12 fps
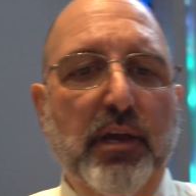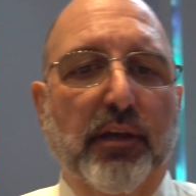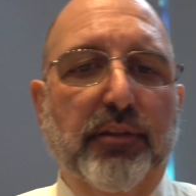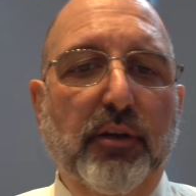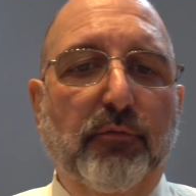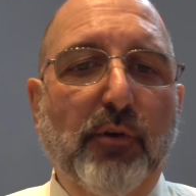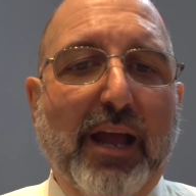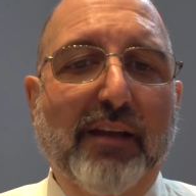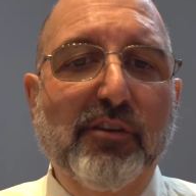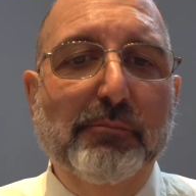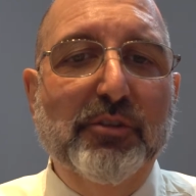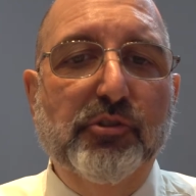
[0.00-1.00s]
Therefore,
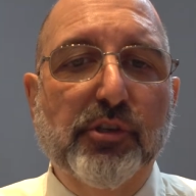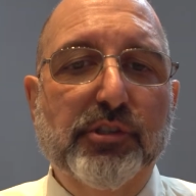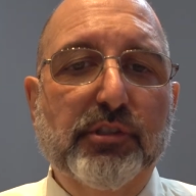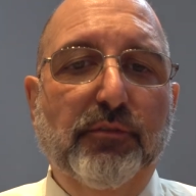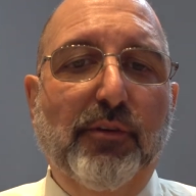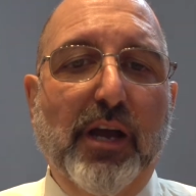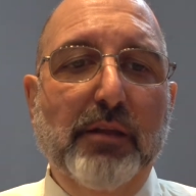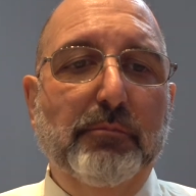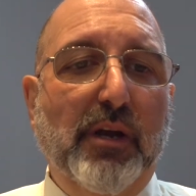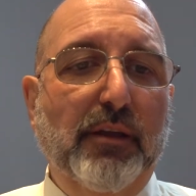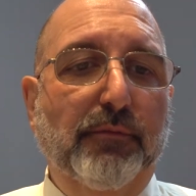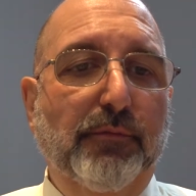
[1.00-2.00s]
having been justified
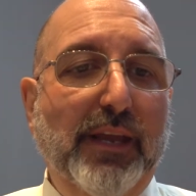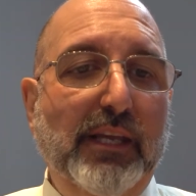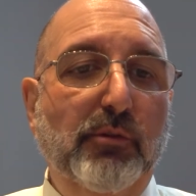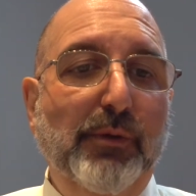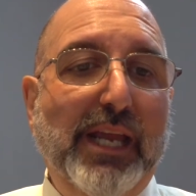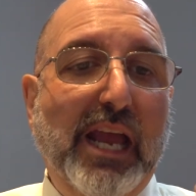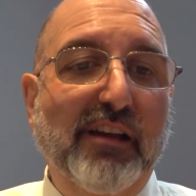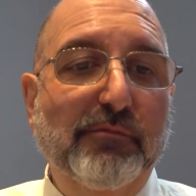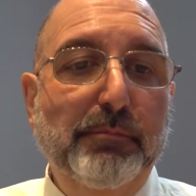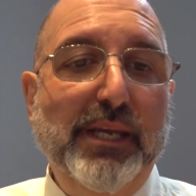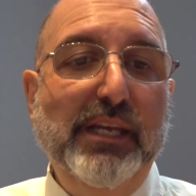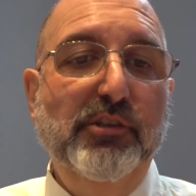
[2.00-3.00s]
by faith, we
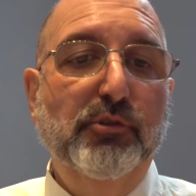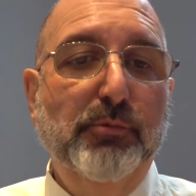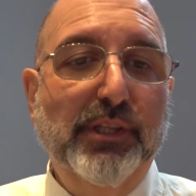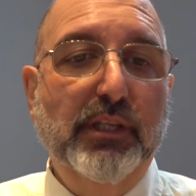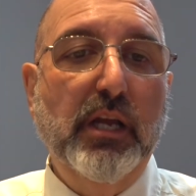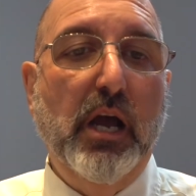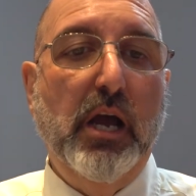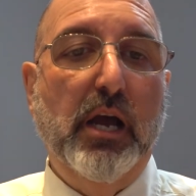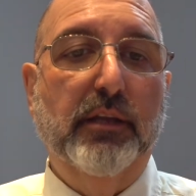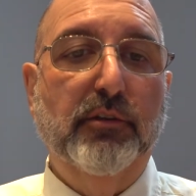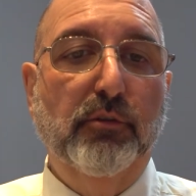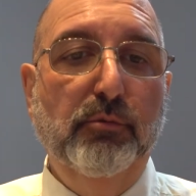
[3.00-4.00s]
have peace with
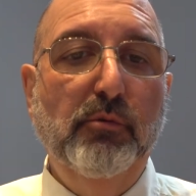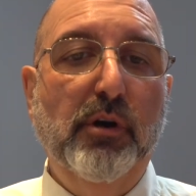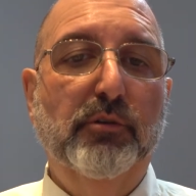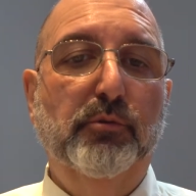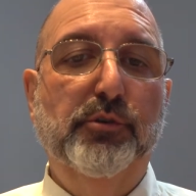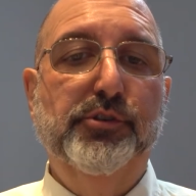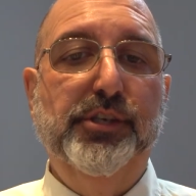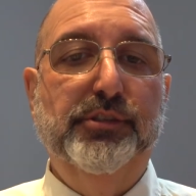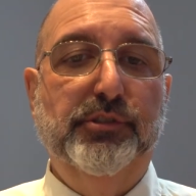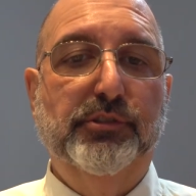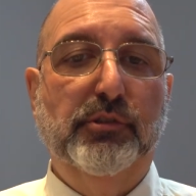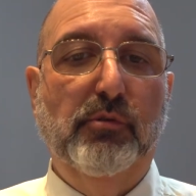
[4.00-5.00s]
God through our Lord
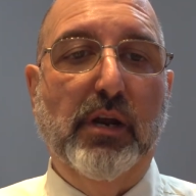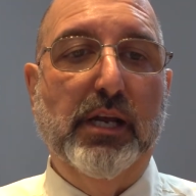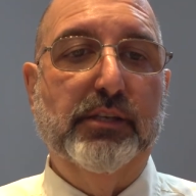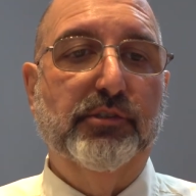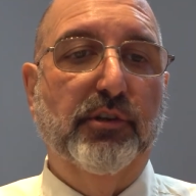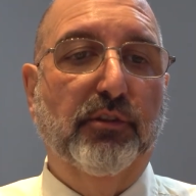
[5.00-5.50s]
Jesus Christ,